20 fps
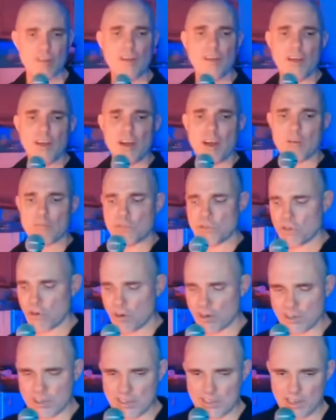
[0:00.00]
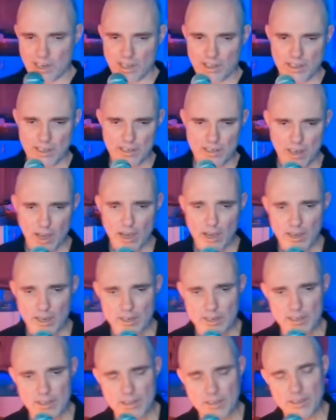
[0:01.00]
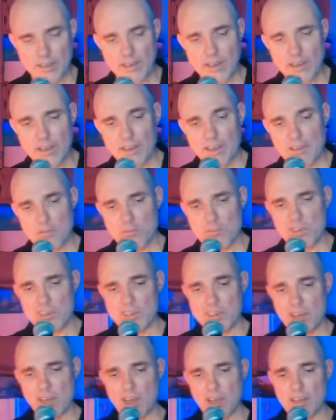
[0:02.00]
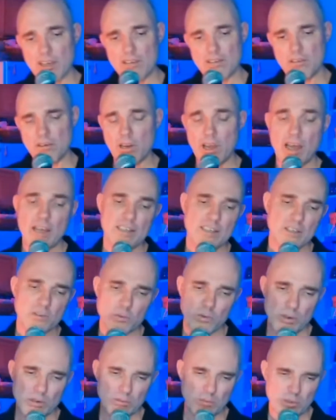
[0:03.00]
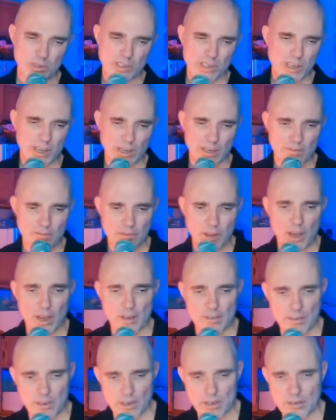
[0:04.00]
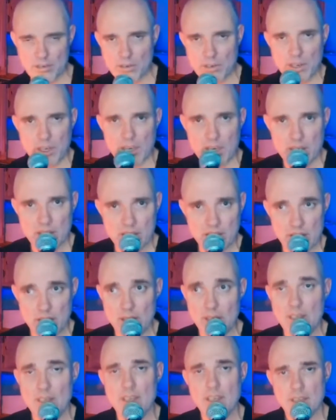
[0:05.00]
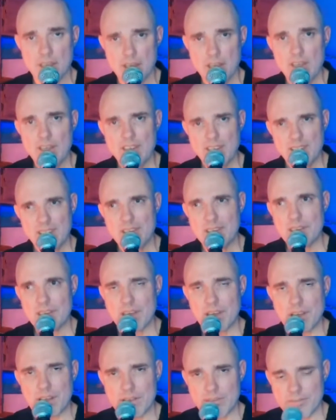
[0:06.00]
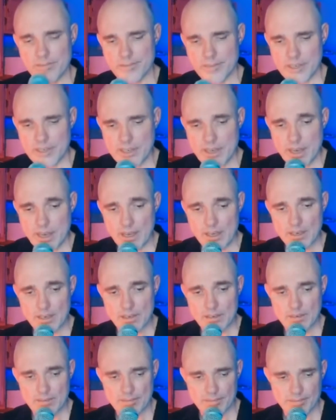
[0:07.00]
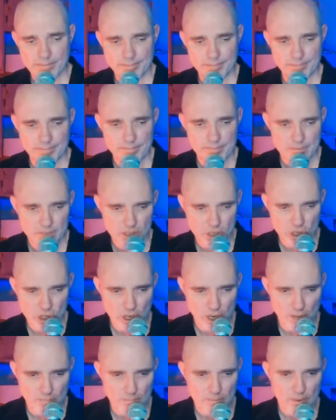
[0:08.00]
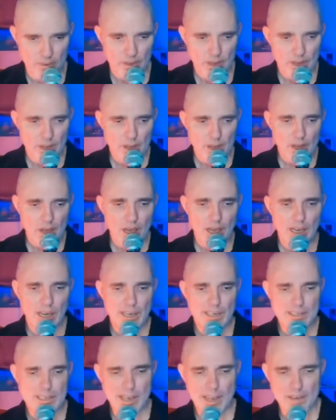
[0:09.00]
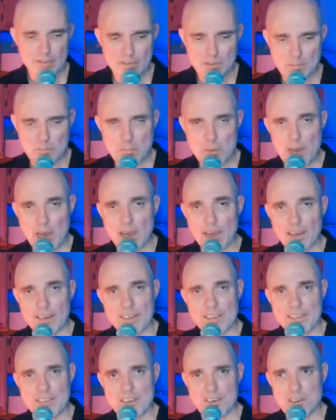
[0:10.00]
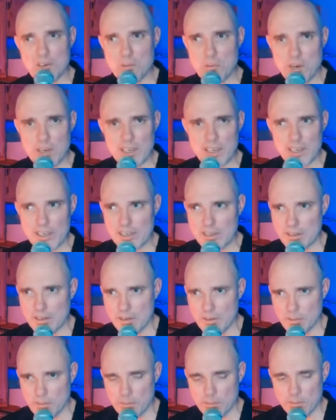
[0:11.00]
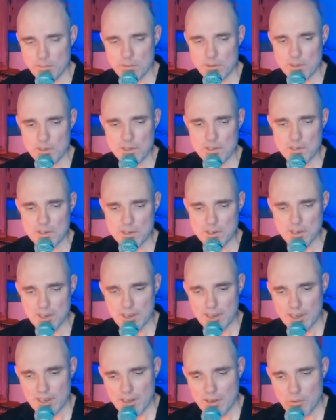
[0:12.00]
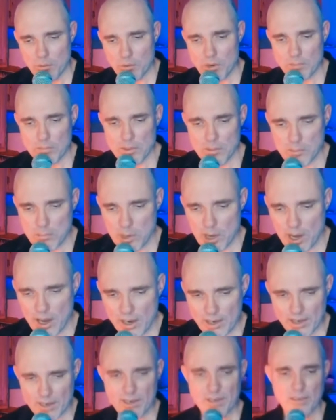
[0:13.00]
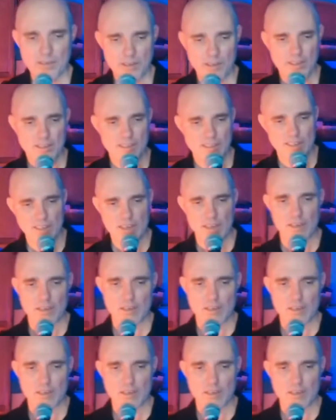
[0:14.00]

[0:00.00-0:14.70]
I'm sorry to say they died. They died. The last one was like 500 AD. Yeah, they died. It's a shame. I'd like to have them back. Is there any way to get these women back? Let's see.